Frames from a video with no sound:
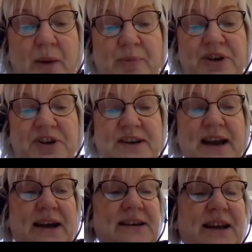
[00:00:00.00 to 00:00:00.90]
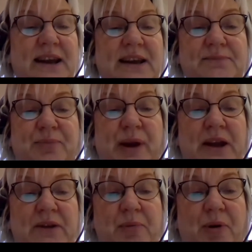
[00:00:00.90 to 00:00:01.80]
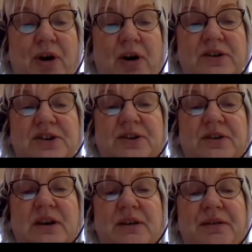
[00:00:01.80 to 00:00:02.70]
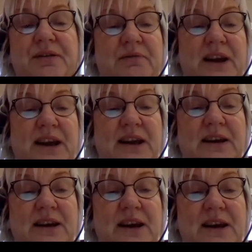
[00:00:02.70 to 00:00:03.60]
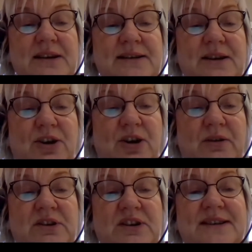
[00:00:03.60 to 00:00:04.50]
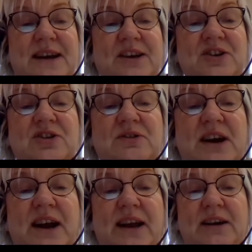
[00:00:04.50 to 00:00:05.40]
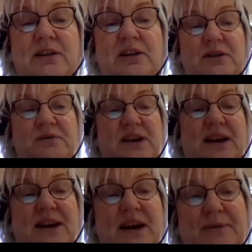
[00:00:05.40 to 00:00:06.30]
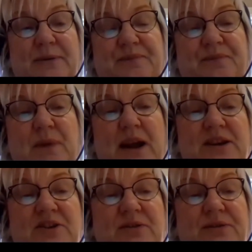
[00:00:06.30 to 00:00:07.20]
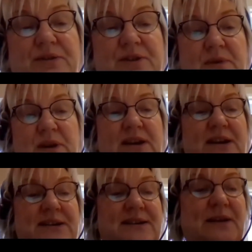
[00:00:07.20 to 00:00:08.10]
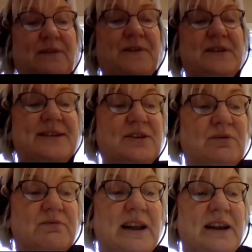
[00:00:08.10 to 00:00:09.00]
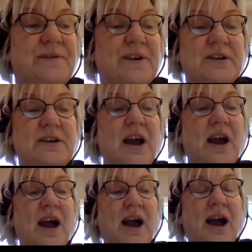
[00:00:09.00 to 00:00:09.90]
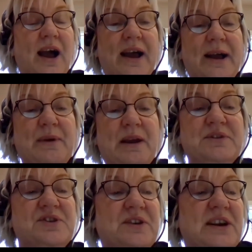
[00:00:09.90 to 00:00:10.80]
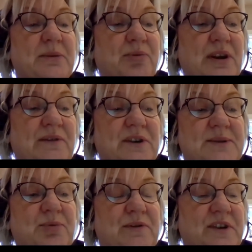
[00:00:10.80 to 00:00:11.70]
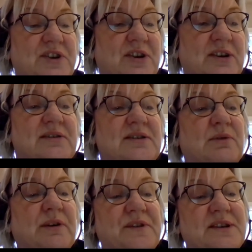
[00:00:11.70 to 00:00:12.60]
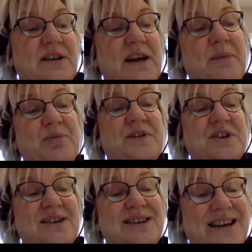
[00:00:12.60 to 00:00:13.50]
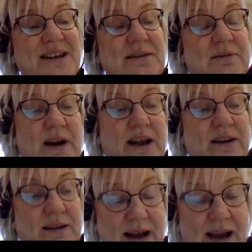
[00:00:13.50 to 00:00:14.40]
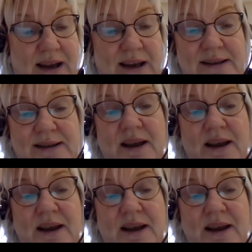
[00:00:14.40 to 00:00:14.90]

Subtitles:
But she had an EP report done 3 years ago, and she's saying, should I include it? Now, my initial thoughts were, you need to see if it's still relevant. It was done in a previous provision, so obviously that provision did recognise.